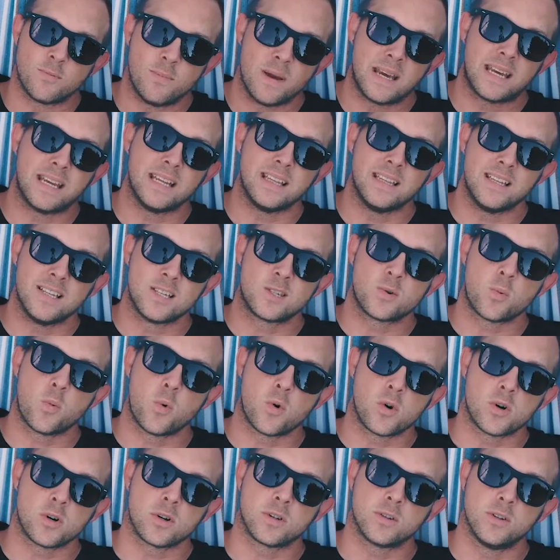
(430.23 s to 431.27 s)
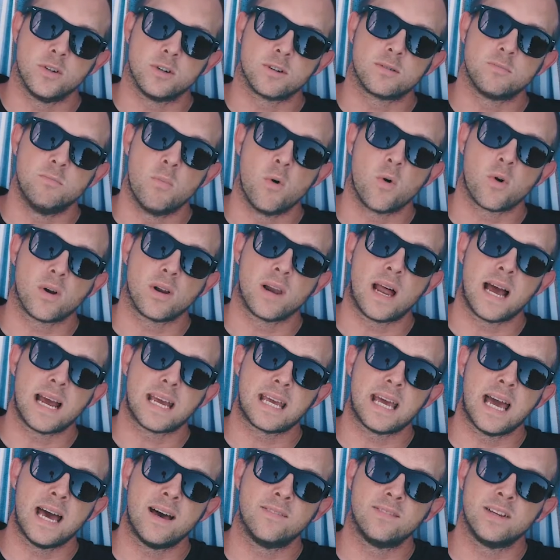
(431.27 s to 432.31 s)
making this world look more like
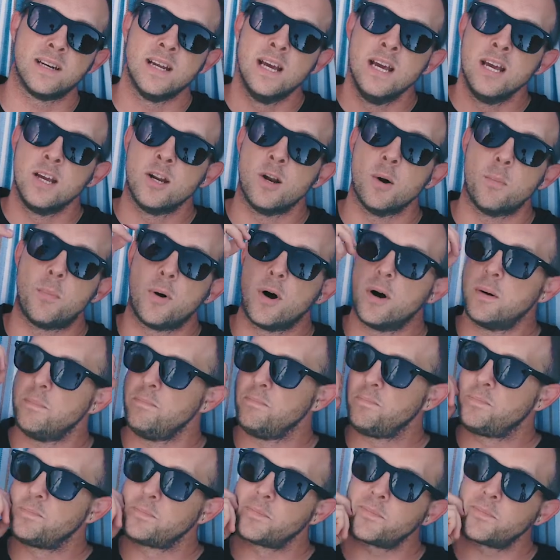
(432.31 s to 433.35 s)
heaven. You know, Paul,